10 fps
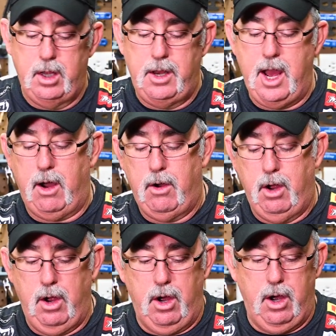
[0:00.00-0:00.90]
Now,
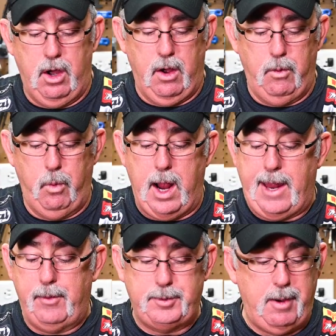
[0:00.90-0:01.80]
while
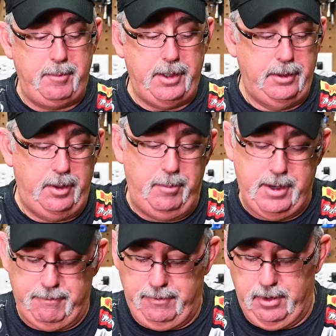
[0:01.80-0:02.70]
I was bummed a little bit
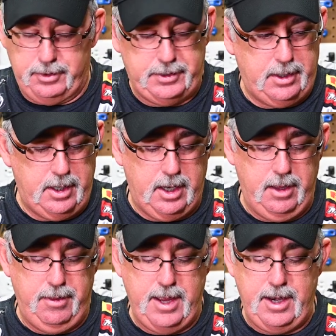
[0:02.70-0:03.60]
at first,
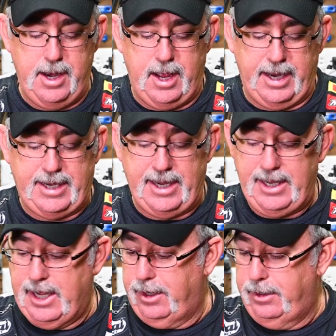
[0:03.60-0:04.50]
then I kind of
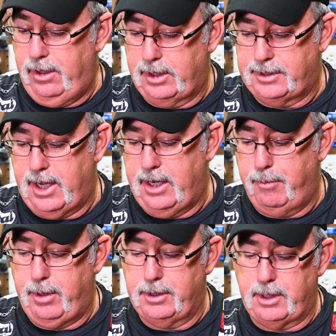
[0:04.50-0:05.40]
got a little excited
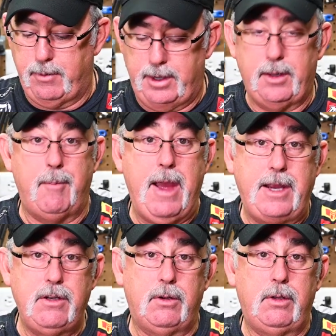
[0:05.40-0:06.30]
because I read in the
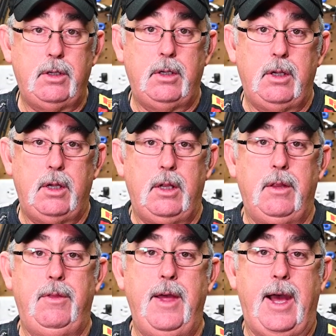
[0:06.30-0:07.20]
manual
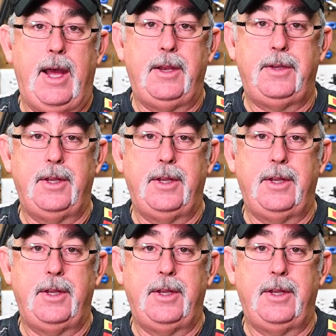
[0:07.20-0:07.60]
that